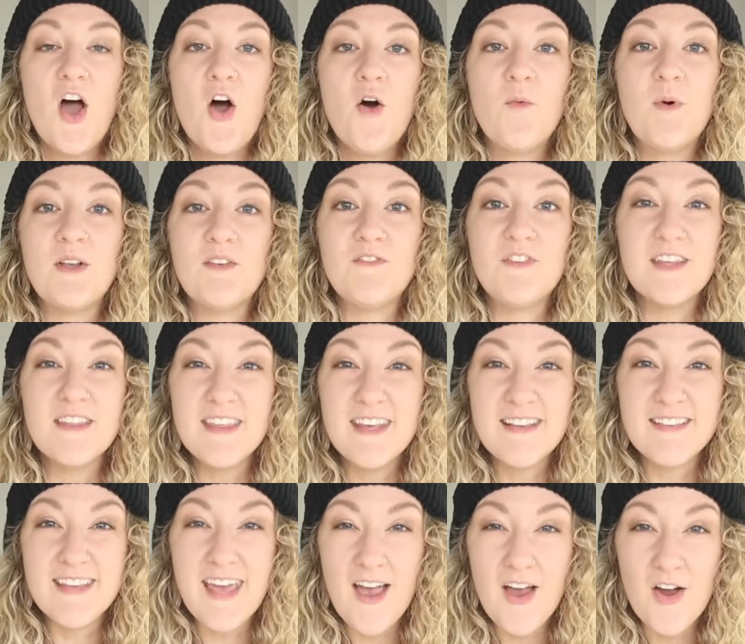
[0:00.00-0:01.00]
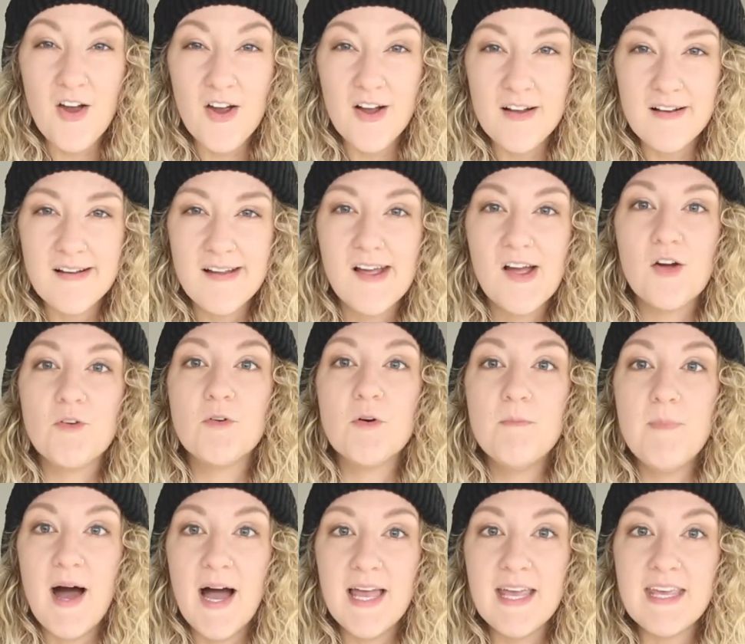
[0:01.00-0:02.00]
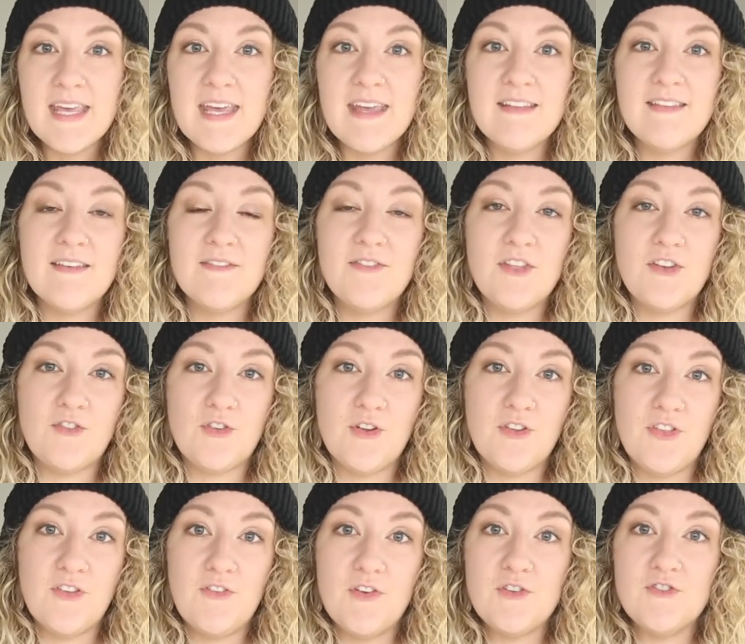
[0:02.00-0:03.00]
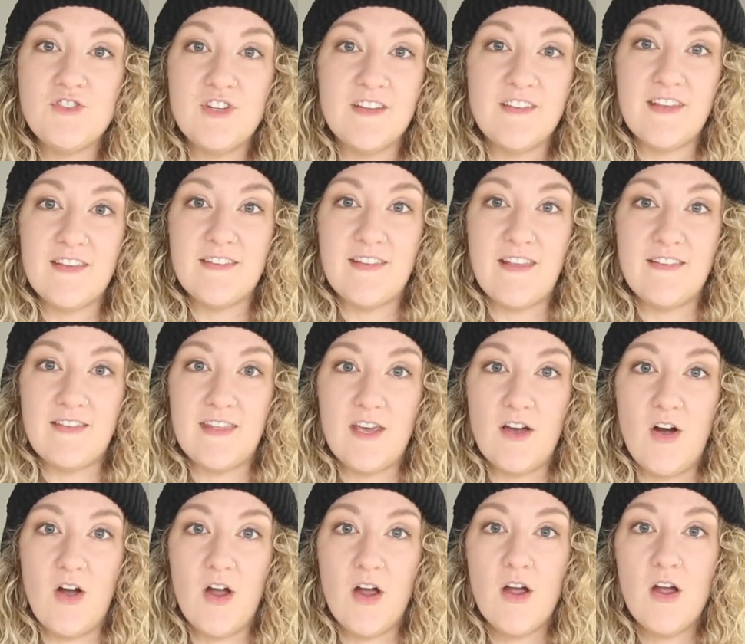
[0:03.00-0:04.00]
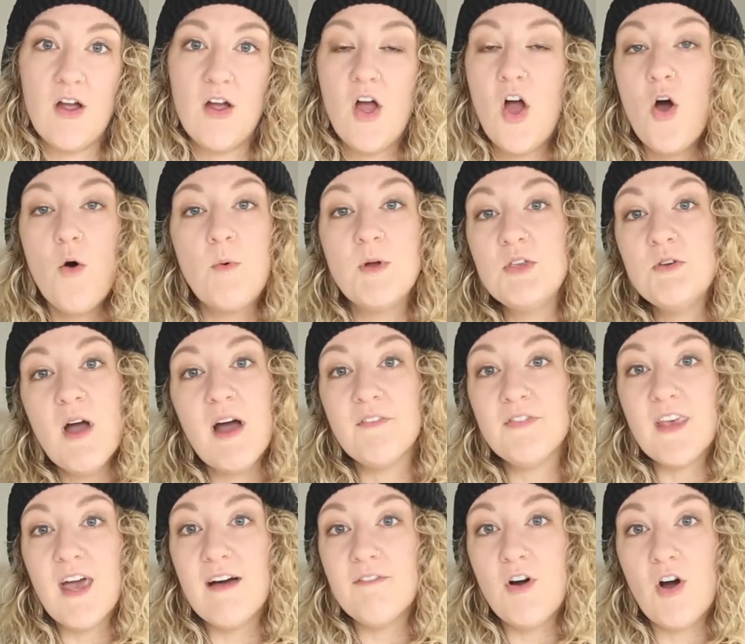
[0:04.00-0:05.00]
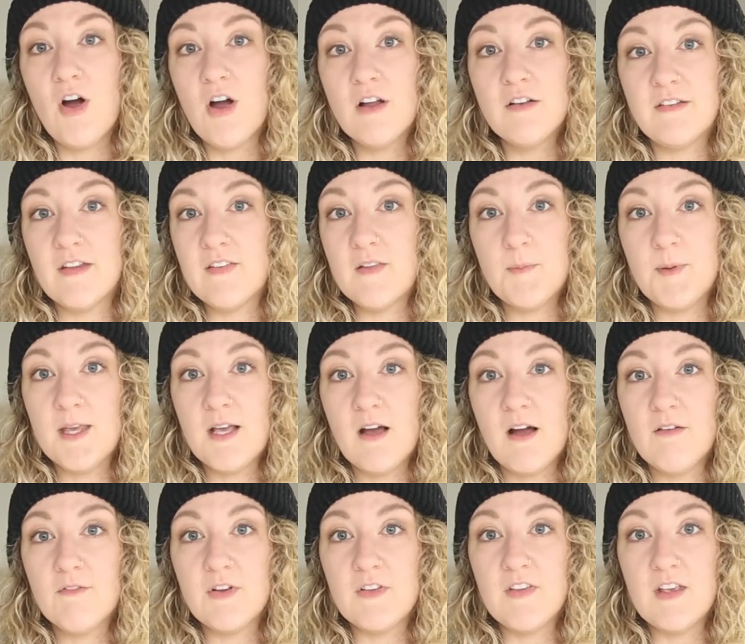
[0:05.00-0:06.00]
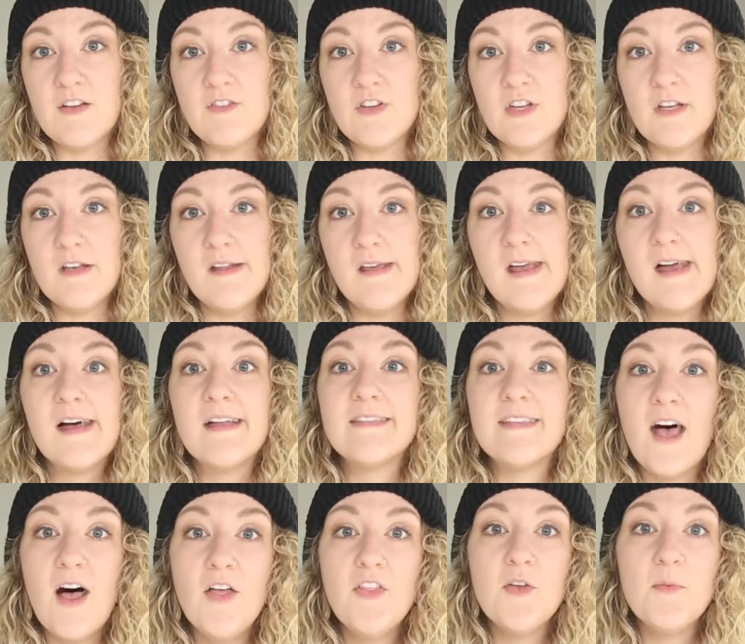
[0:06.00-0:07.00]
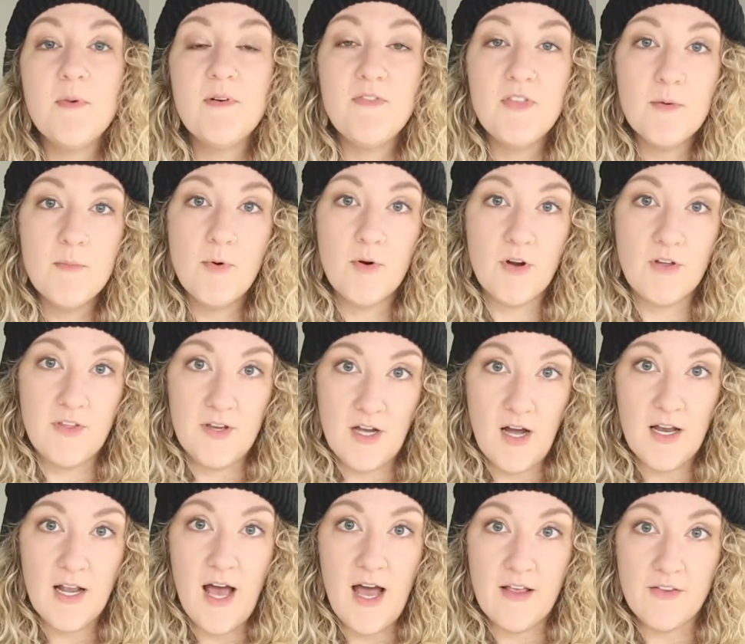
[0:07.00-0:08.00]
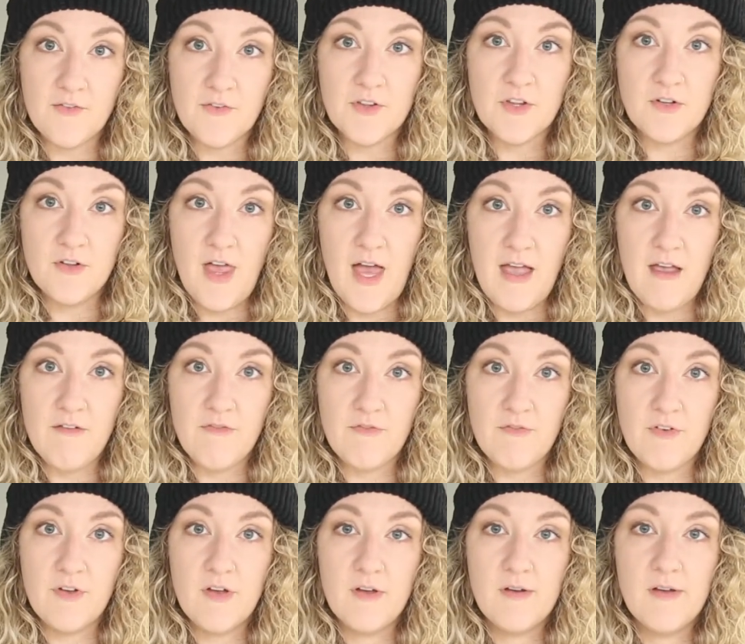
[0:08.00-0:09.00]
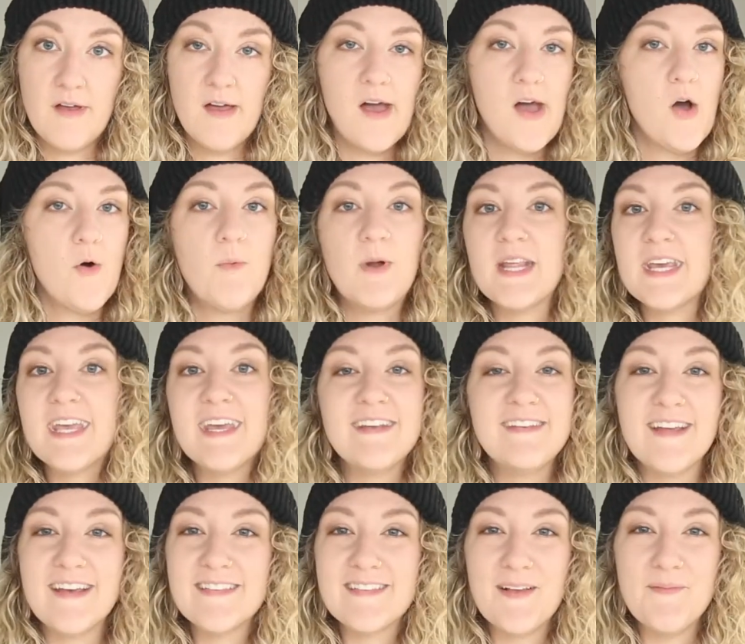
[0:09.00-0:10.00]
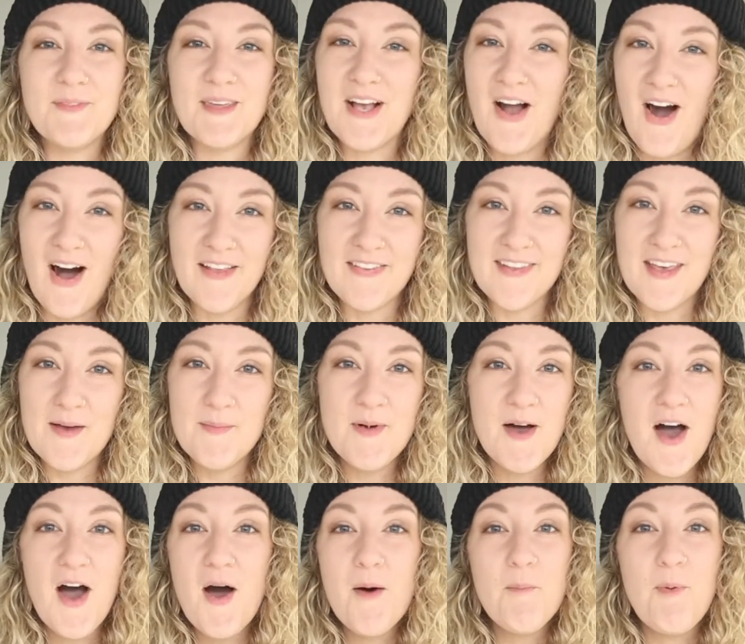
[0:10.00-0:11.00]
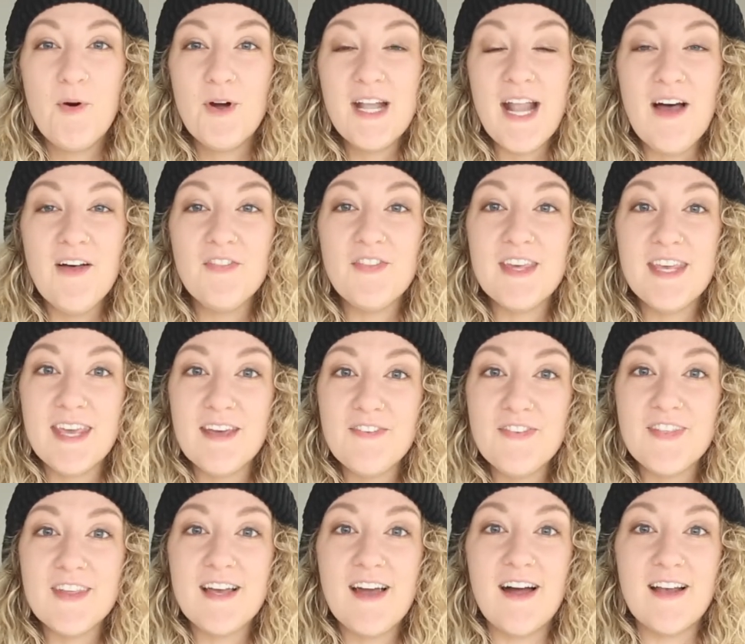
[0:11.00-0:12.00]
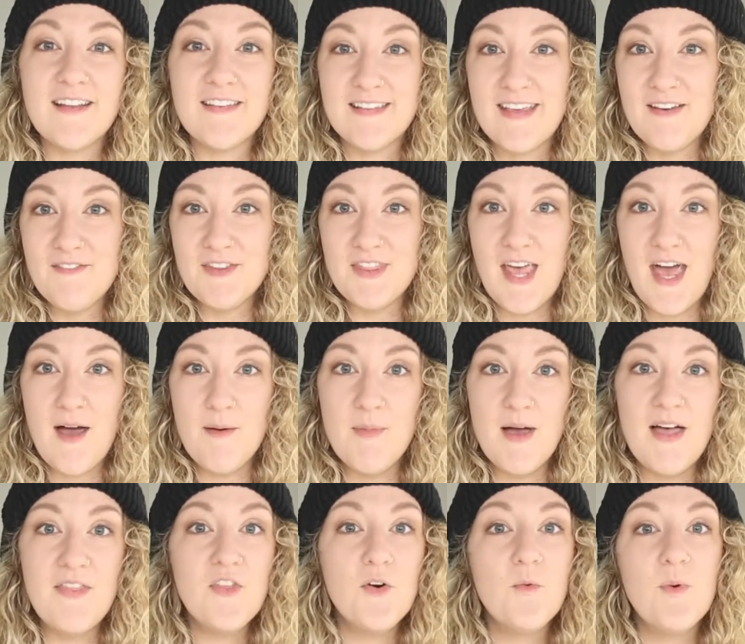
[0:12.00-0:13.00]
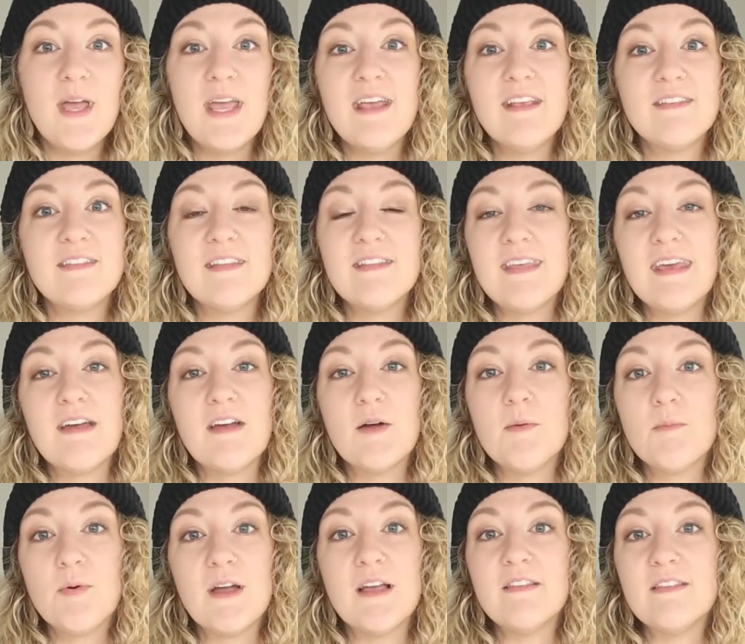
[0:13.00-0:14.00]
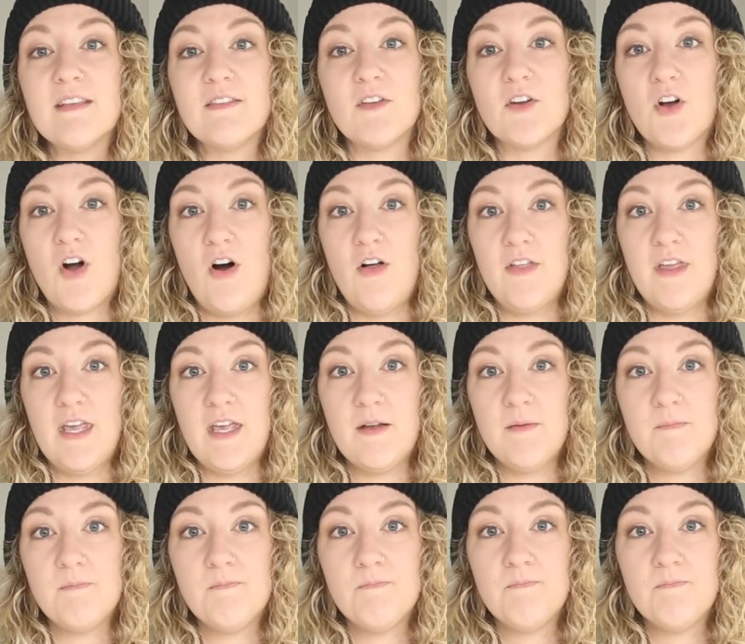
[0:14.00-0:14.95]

When feelings get hurt, remind kids of the truth of who Jesus says they are. When you have to have a hard discipline conversation, tell them of the more that God has for their life. When a kid does something awesome, point out the gifts that God has given them and the ways that they are embracing their calling.